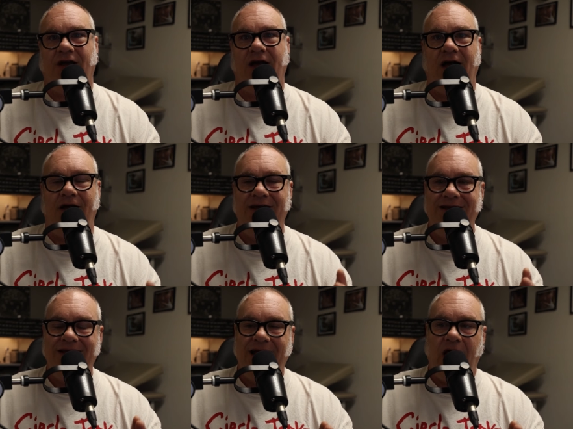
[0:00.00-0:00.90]
uh,
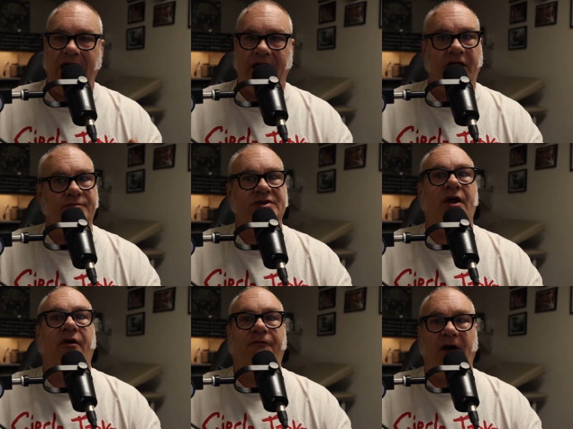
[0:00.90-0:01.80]
it comes
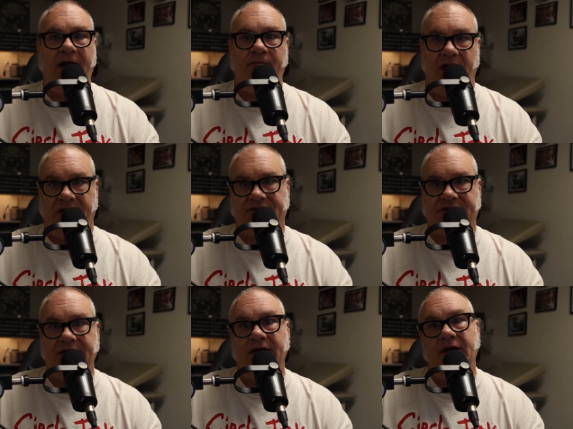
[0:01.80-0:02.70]
out in a fine
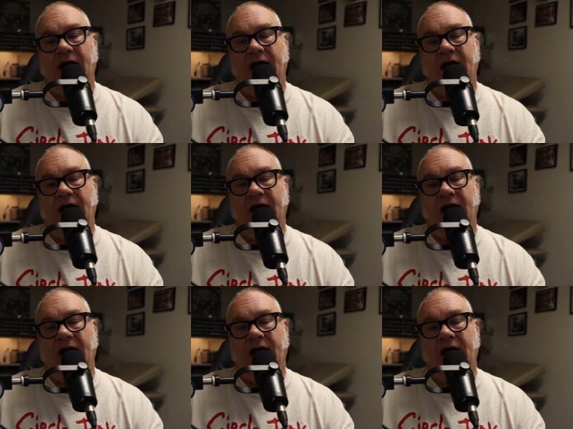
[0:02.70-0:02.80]
mist.